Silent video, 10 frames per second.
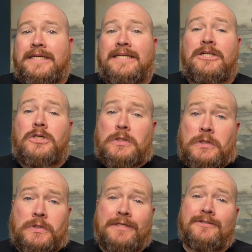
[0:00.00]

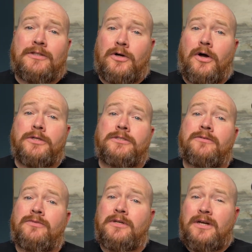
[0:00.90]
including the cost
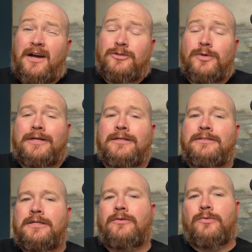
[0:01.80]
of the contract
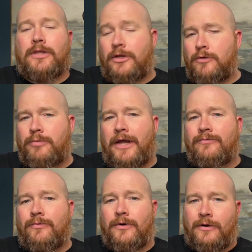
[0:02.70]
itself that you
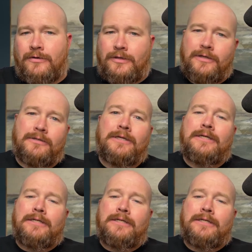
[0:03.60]
paid for earlier.